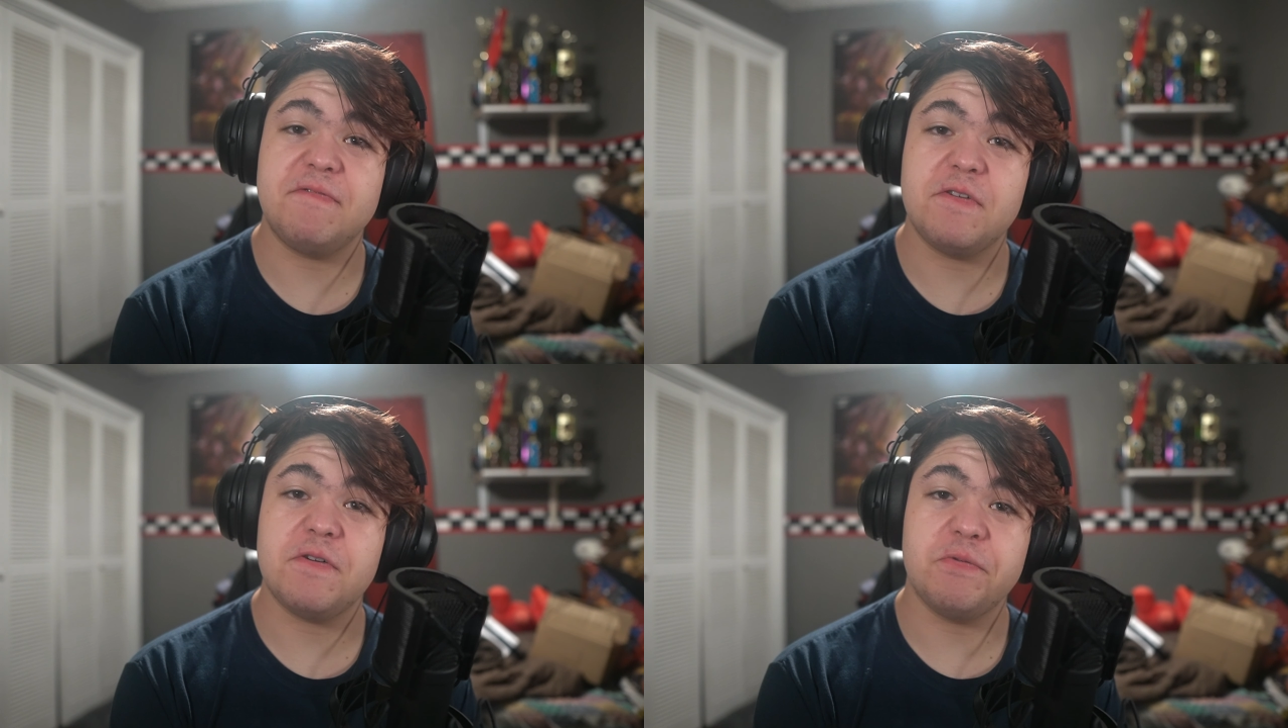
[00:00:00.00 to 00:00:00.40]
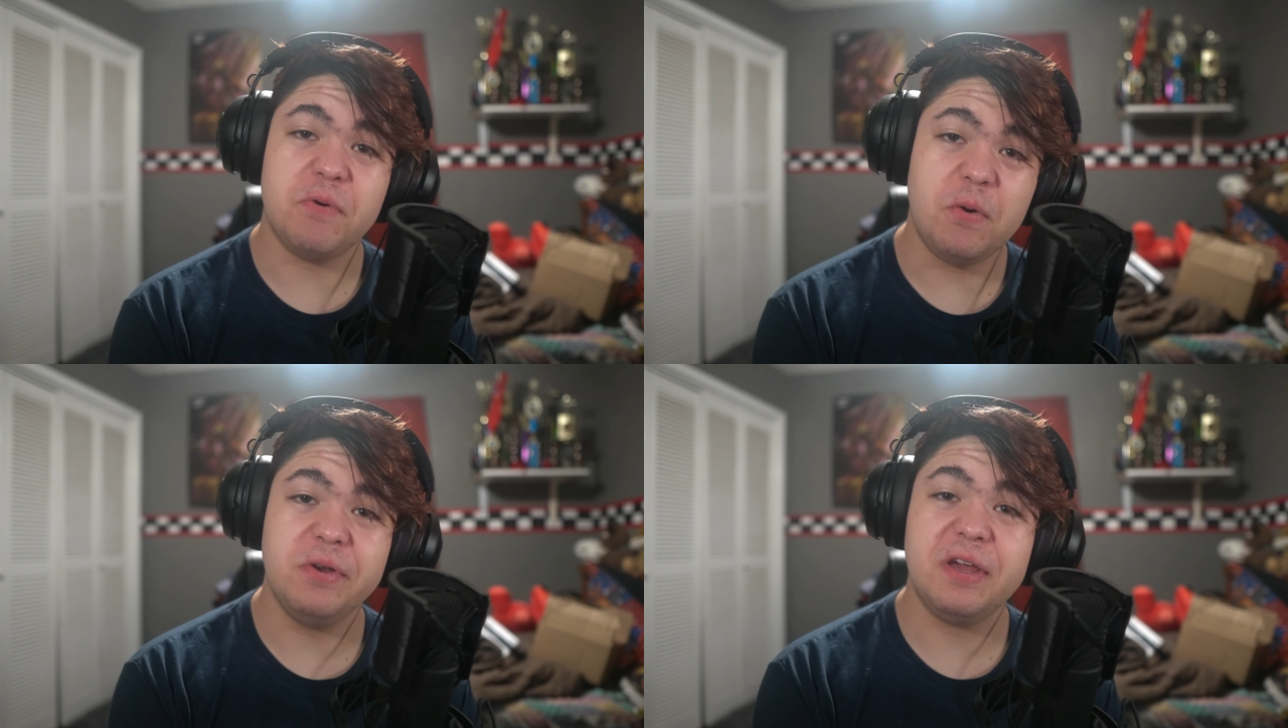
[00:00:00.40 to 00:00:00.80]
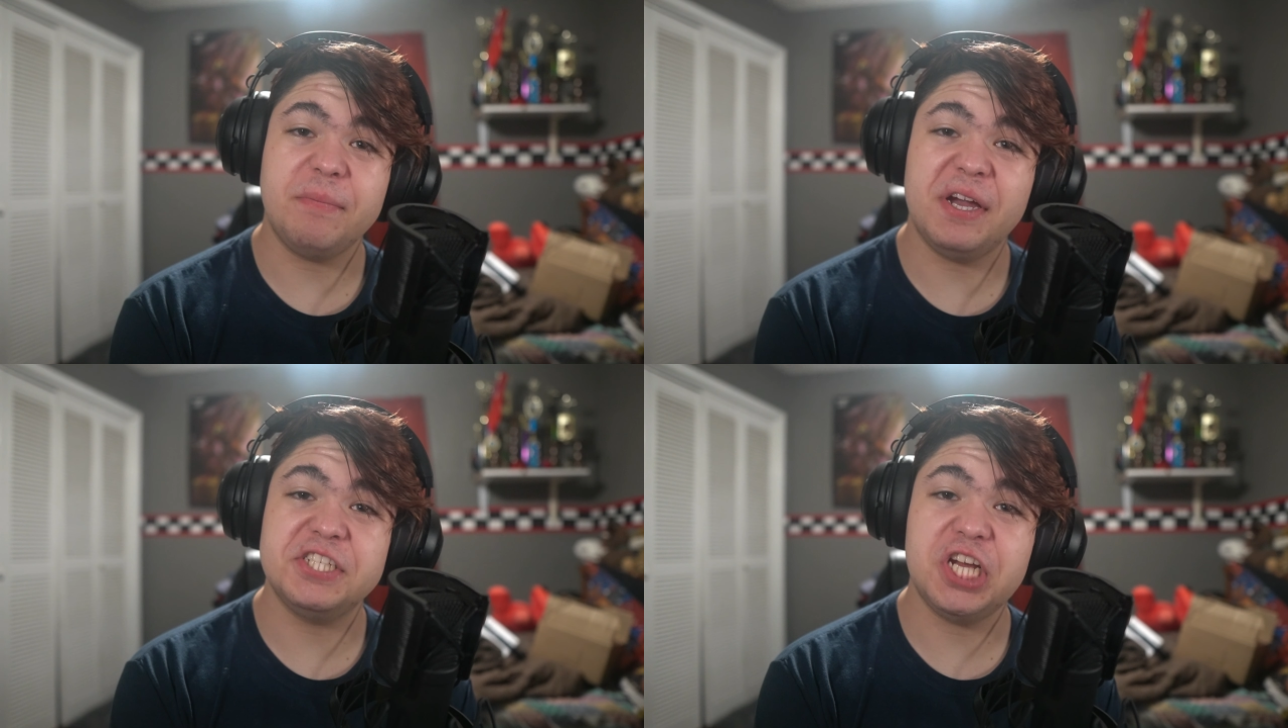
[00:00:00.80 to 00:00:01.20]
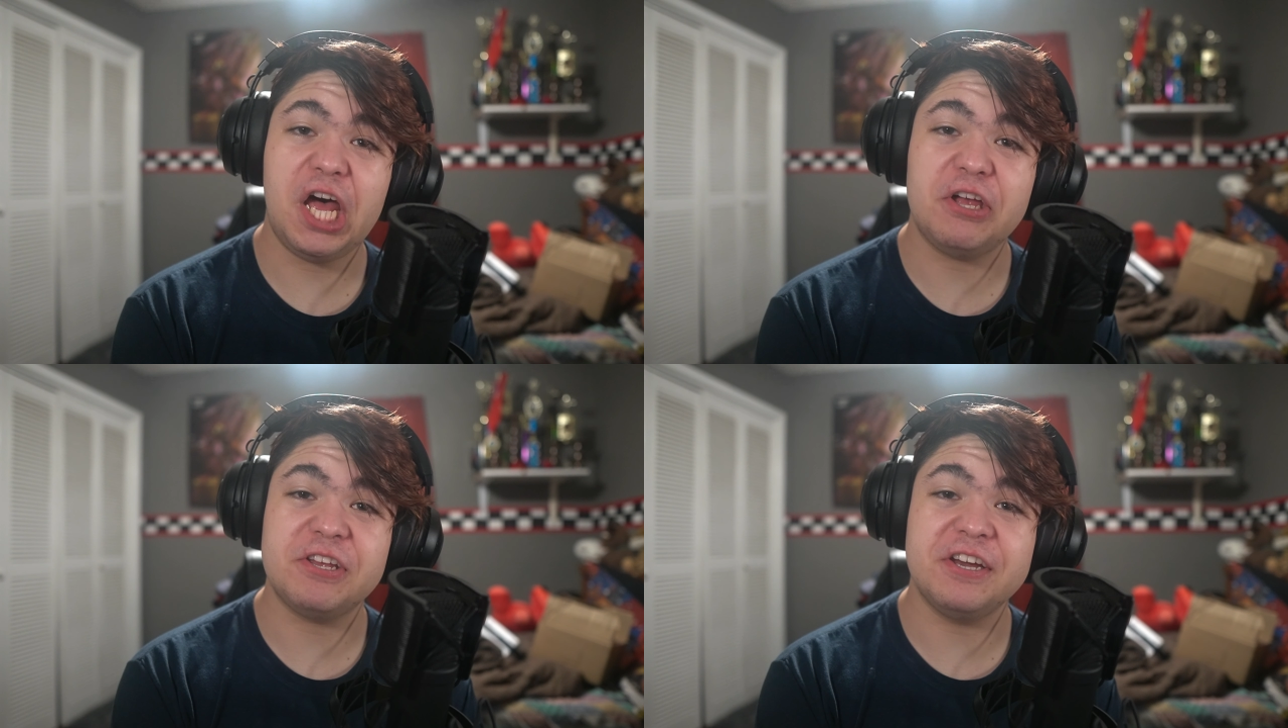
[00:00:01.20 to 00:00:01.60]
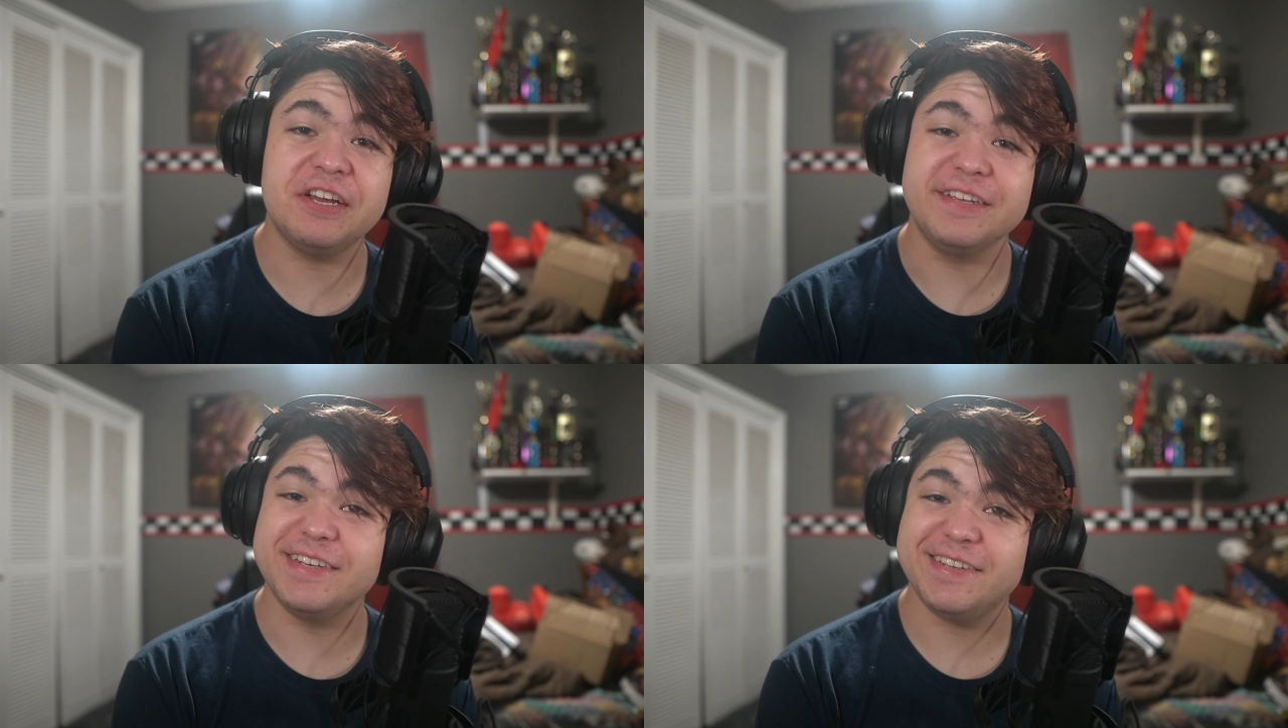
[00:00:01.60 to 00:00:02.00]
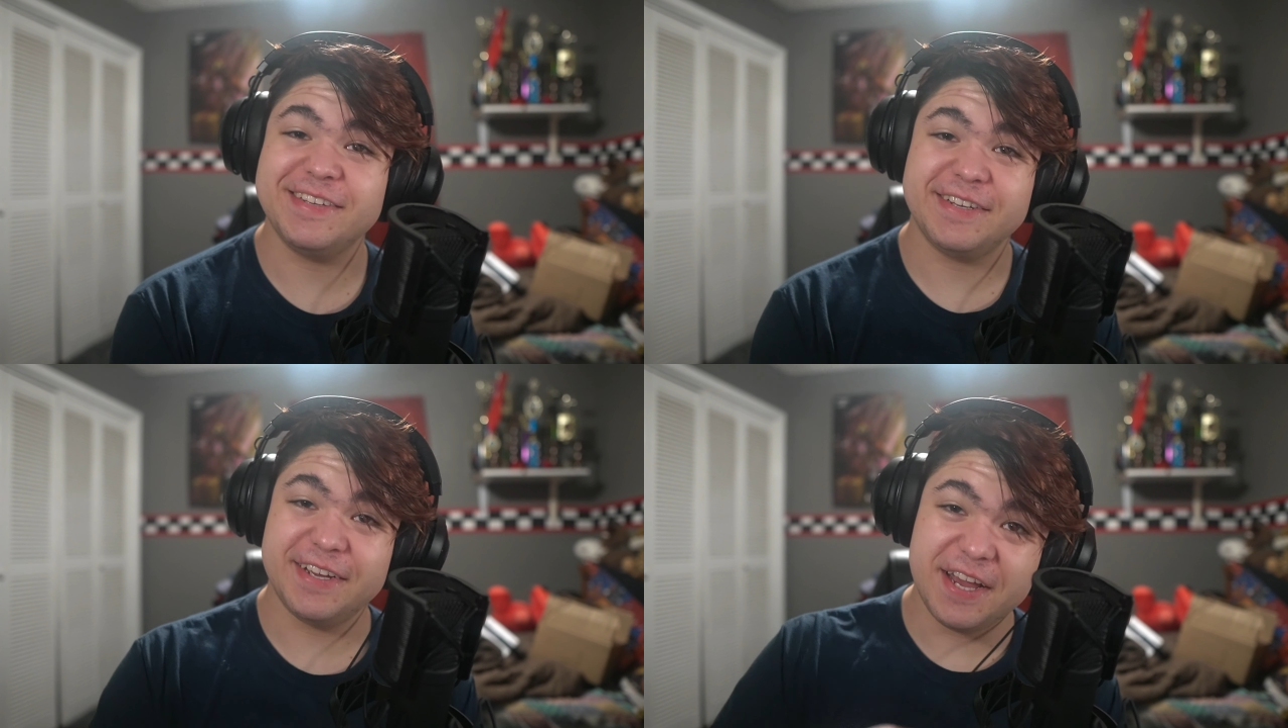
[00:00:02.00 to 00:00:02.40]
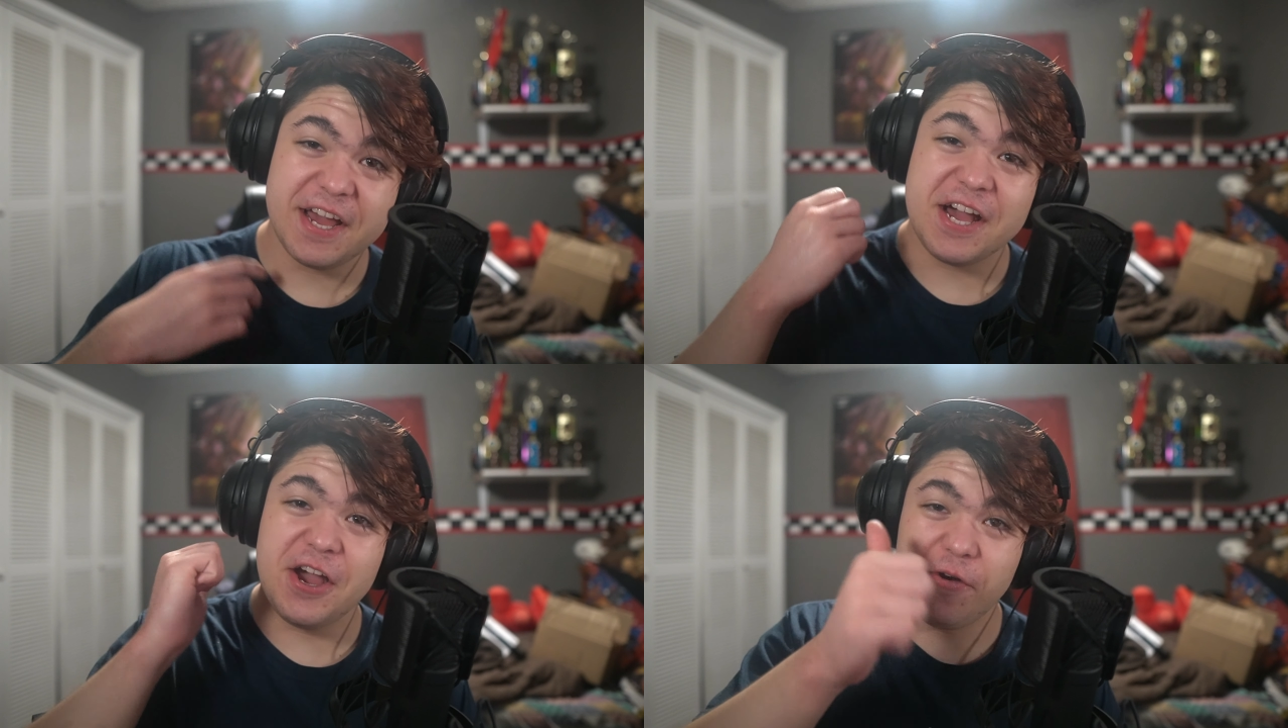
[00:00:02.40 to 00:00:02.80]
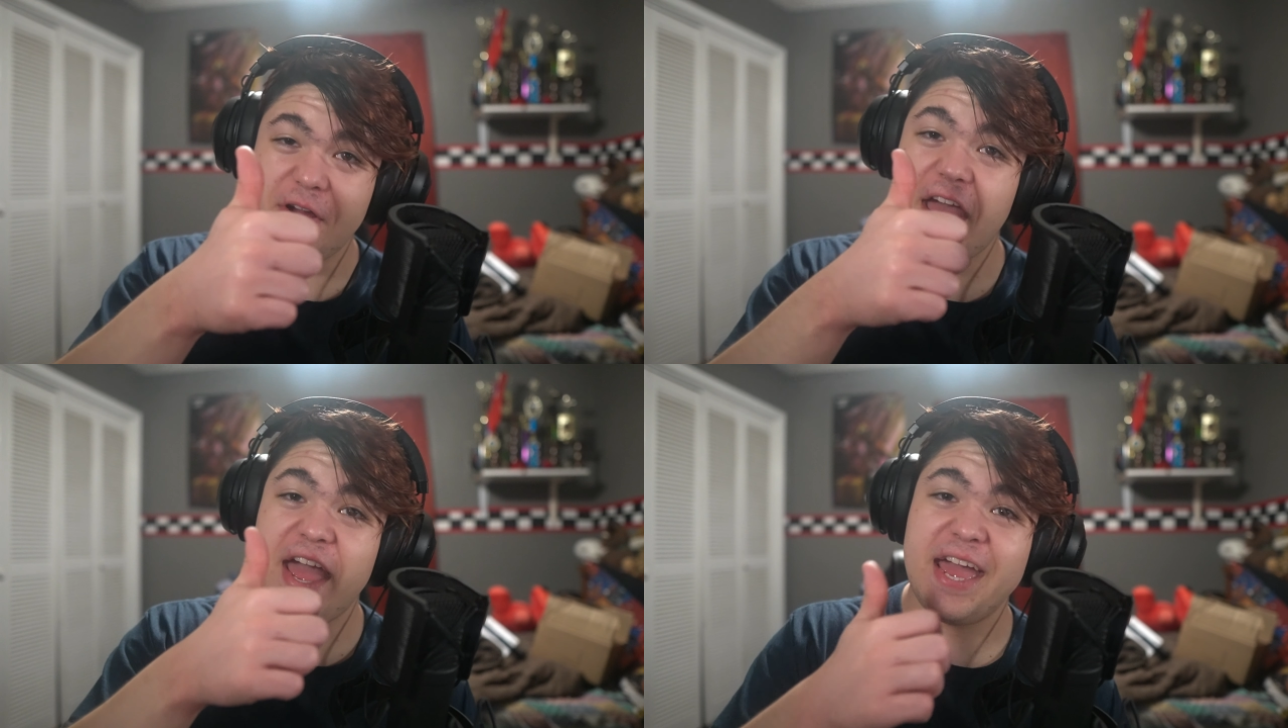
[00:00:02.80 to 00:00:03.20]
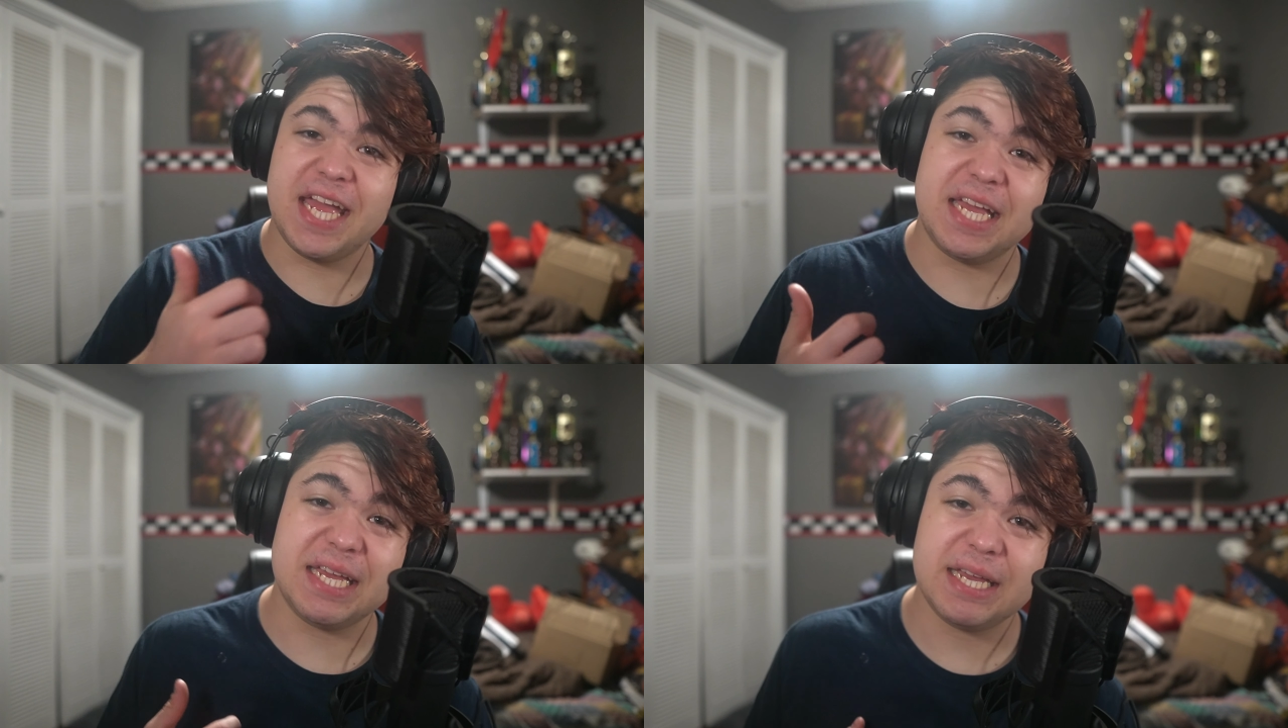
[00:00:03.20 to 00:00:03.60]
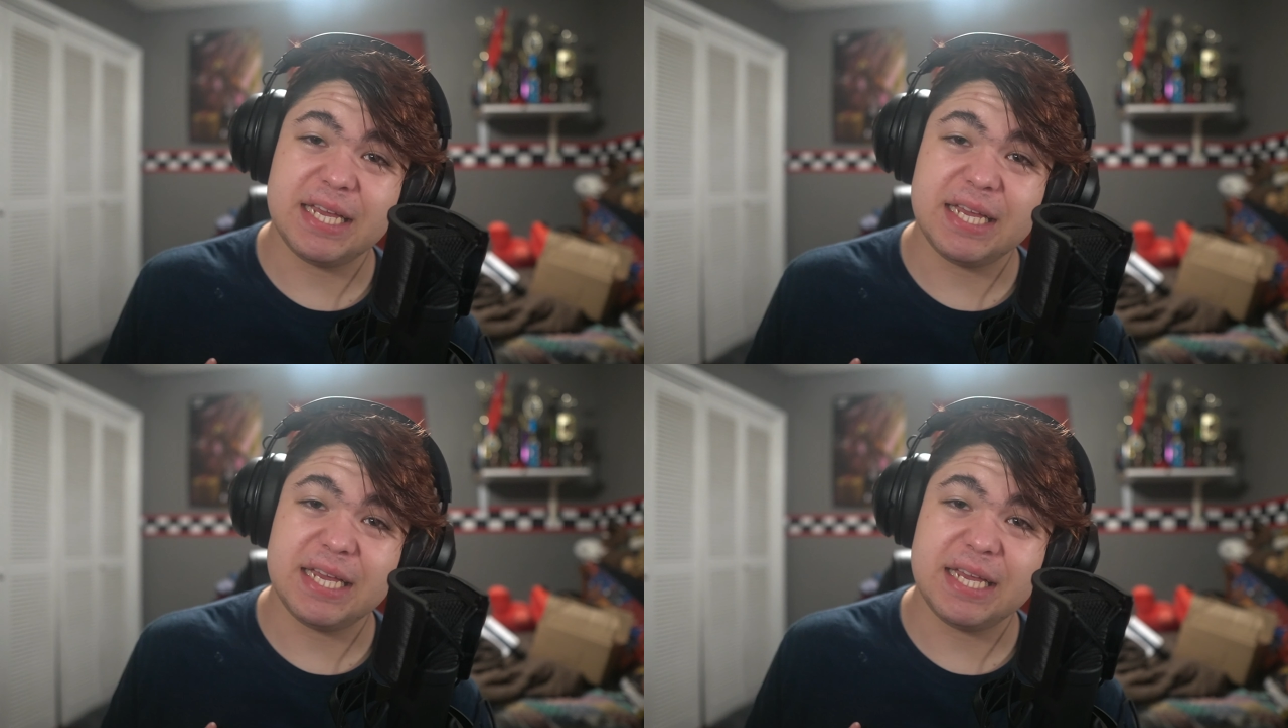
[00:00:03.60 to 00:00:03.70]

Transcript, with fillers: for ruining my childhood. Hooray!